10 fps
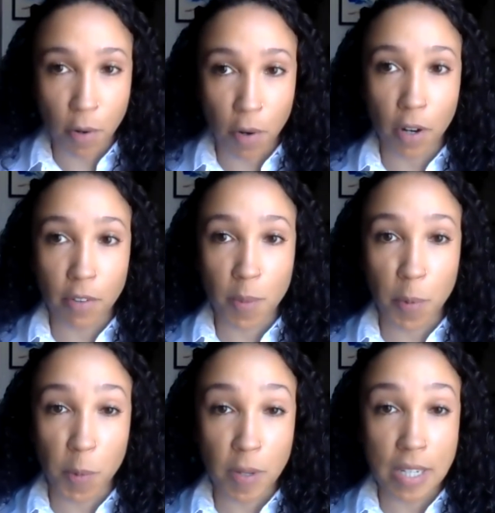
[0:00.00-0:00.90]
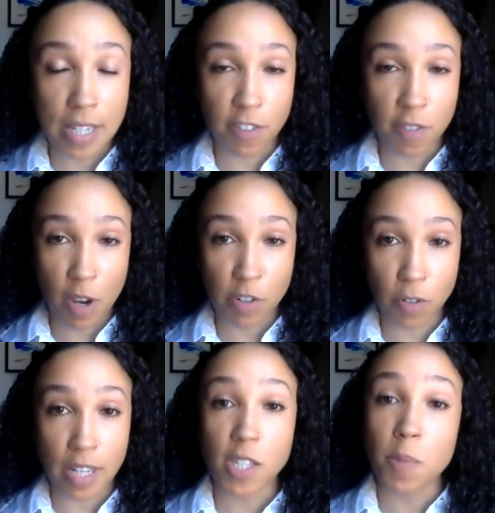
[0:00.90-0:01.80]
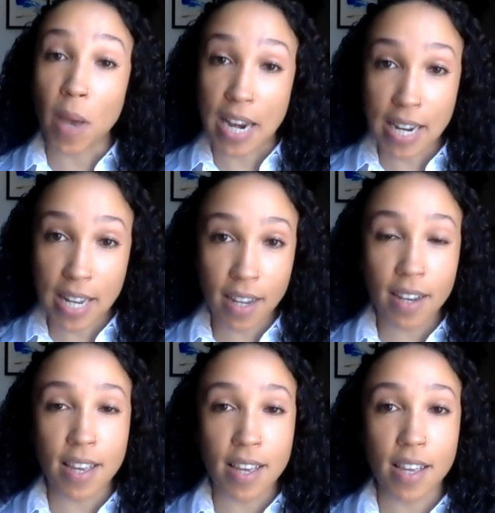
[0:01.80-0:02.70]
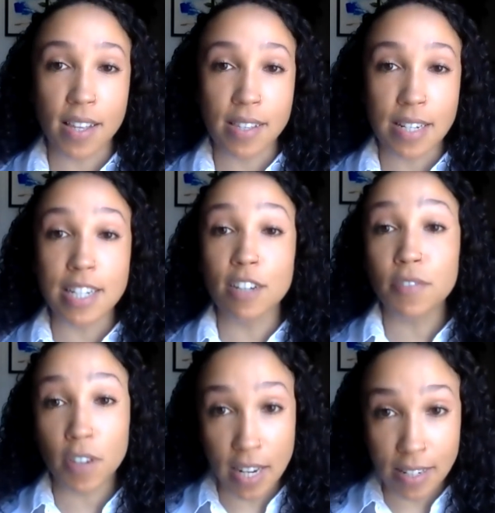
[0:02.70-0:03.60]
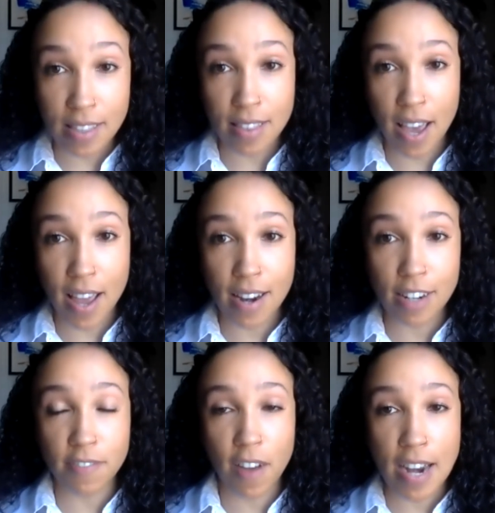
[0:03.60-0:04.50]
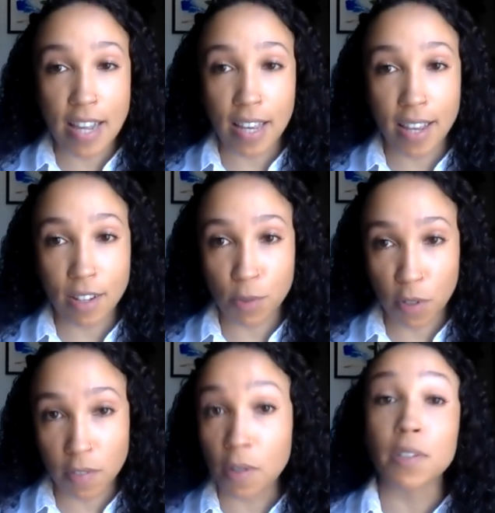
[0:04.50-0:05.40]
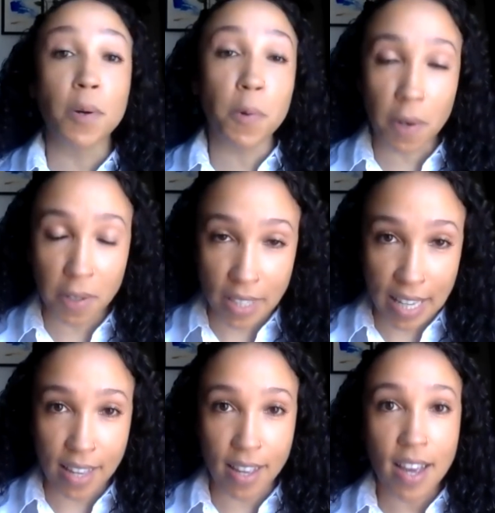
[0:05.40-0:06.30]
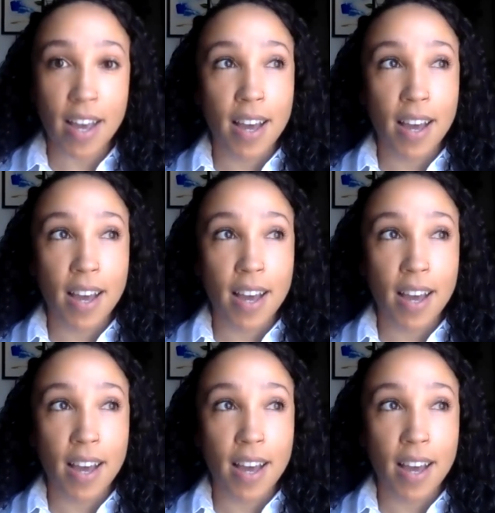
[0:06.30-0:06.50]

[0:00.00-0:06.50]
for the purposes of measuring spending is different than defining it sort of colloquially,